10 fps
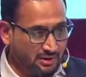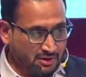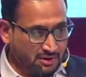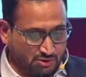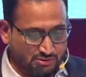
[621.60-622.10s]

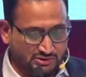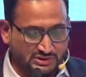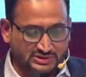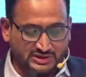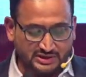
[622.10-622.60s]
So
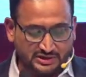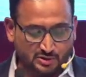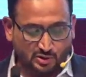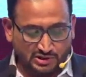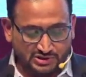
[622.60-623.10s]
just as an
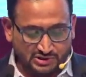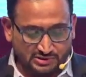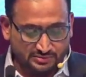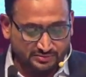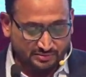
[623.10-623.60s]

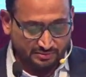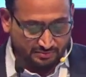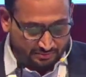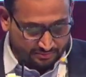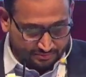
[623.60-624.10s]
introduction,
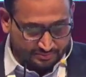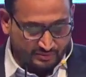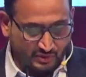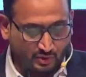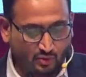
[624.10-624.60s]

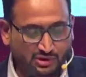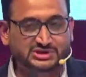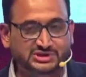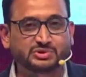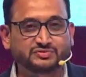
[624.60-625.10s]
what is
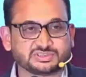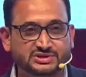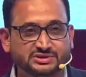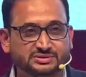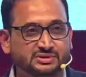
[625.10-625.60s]

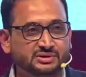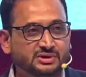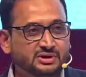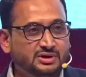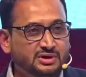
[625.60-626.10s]
CPVC?
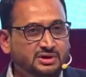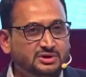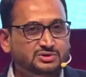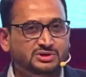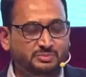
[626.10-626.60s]

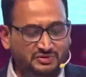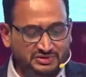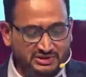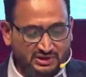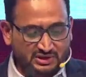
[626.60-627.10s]
So
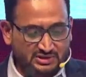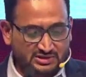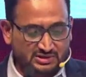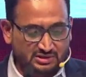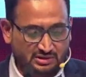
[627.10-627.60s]
CPVC
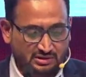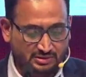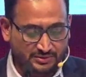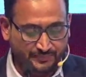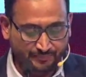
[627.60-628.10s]
is
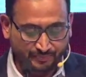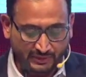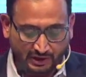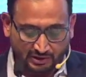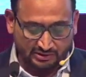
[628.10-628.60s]
a
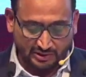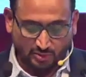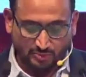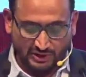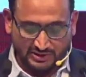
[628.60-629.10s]

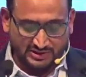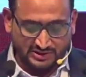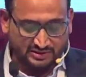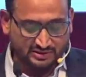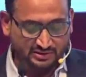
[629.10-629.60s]
thermoplastic
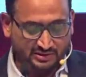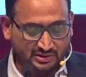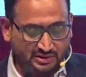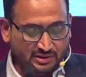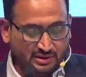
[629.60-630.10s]

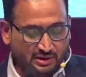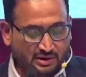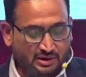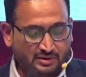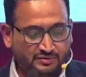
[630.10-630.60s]

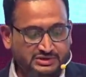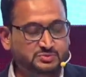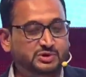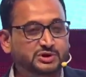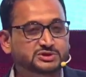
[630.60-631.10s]
which is
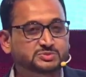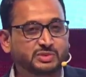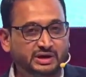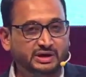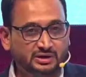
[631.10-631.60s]
produced
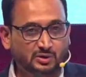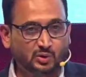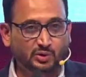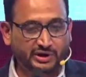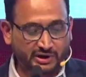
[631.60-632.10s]
by
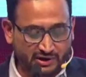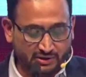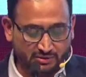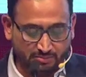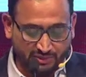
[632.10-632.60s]

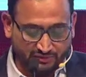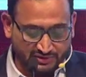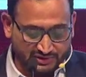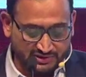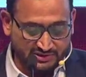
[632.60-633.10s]
chlorinating
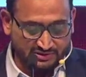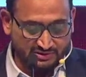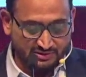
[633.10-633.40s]
PVC resin.